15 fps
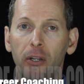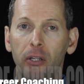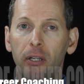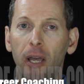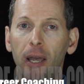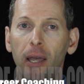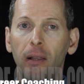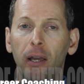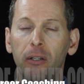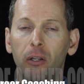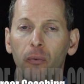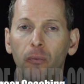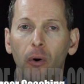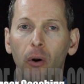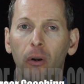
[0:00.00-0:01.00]
Today, I'd like
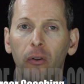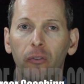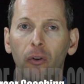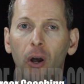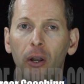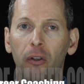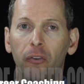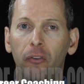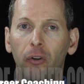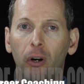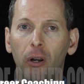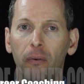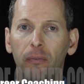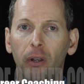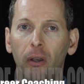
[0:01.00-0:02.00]
to focus on
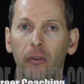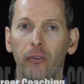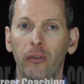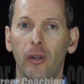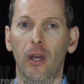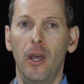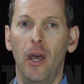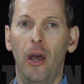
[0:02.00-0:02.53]
assertiveness.